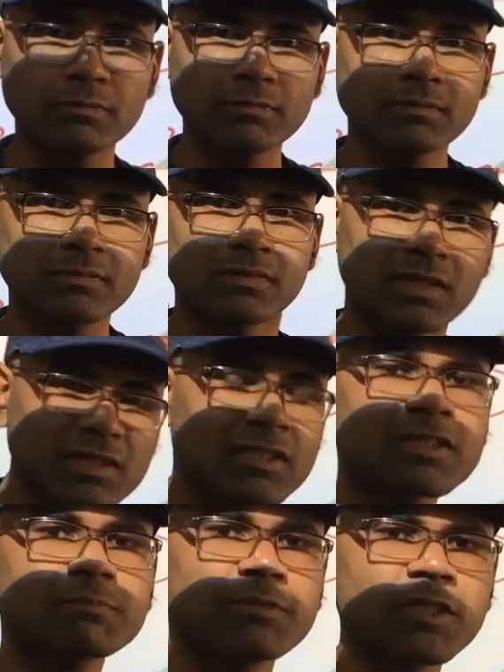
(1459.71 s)

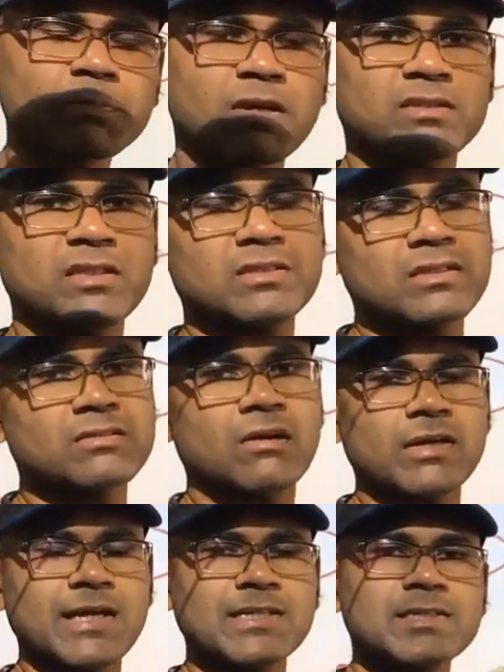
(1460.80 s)
This process is called as
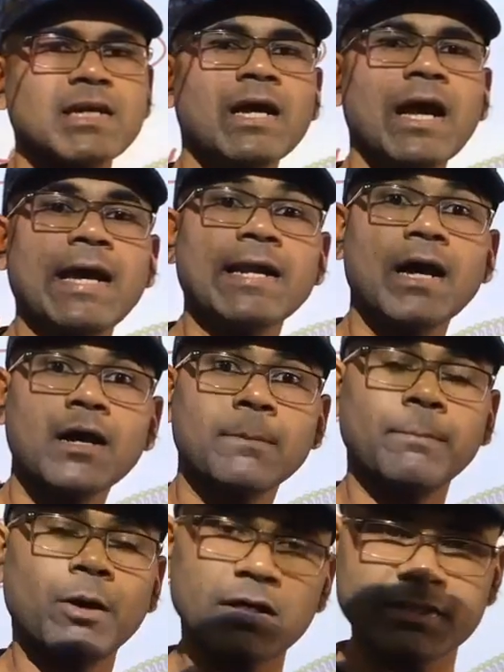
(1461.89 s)

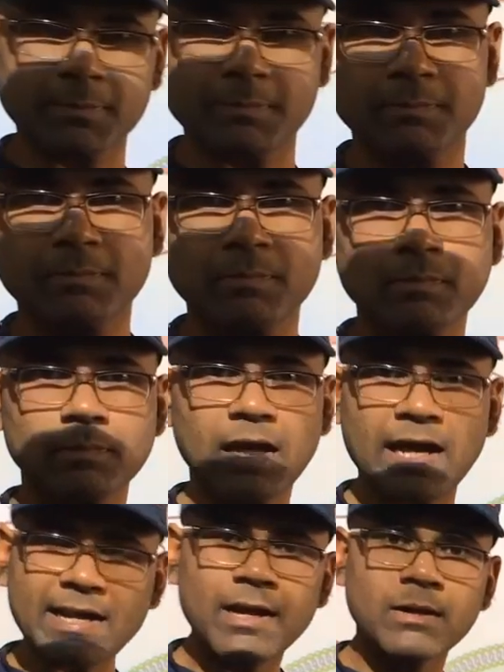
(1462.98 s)
anabolism.
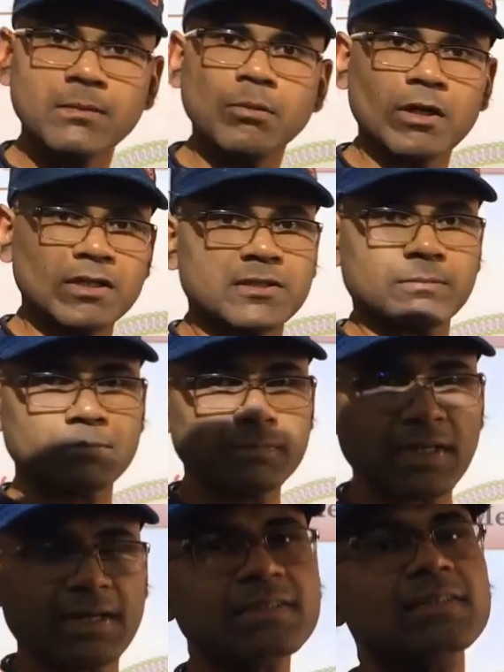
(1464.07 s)
Anabolism, that
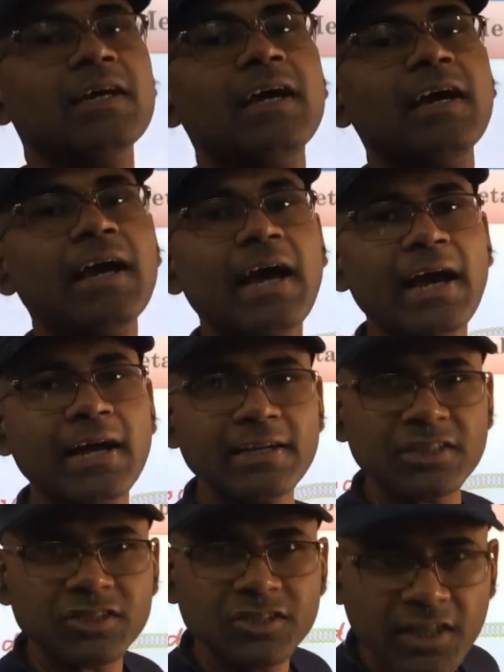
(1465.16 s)
is
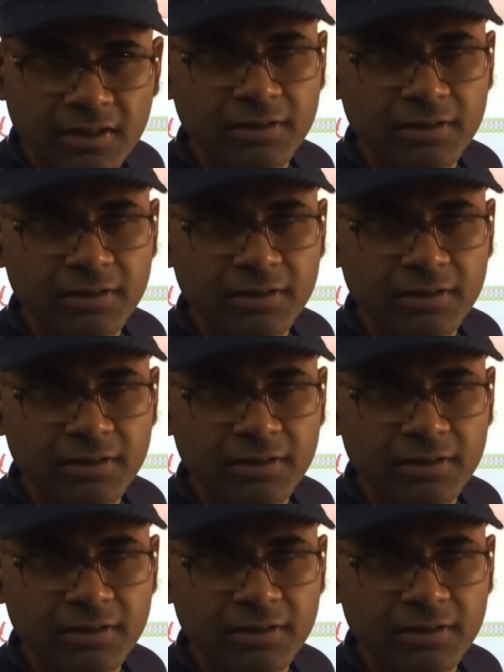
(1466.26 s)
addition.